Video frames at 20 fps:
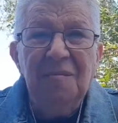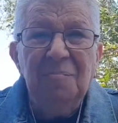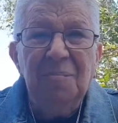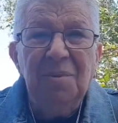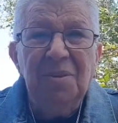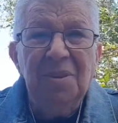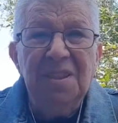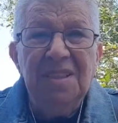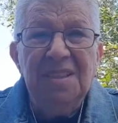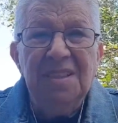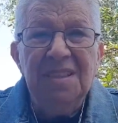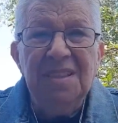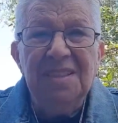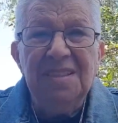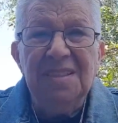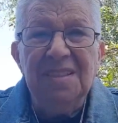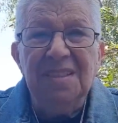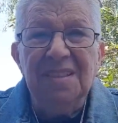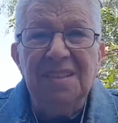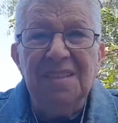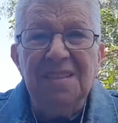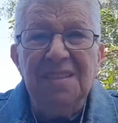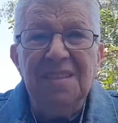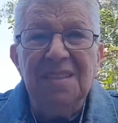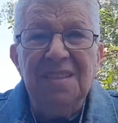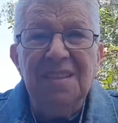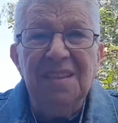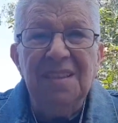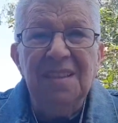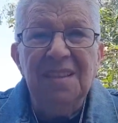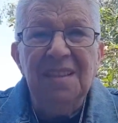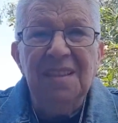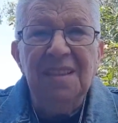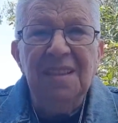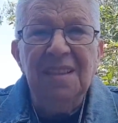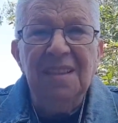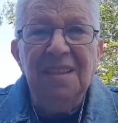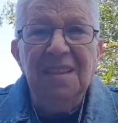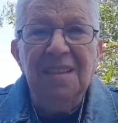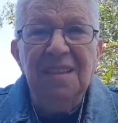point is that
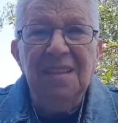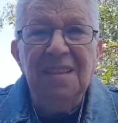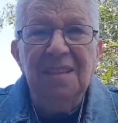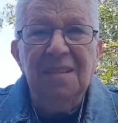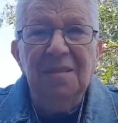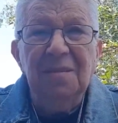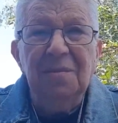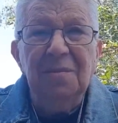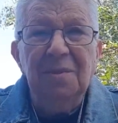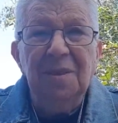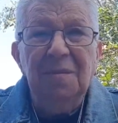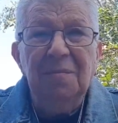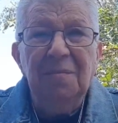we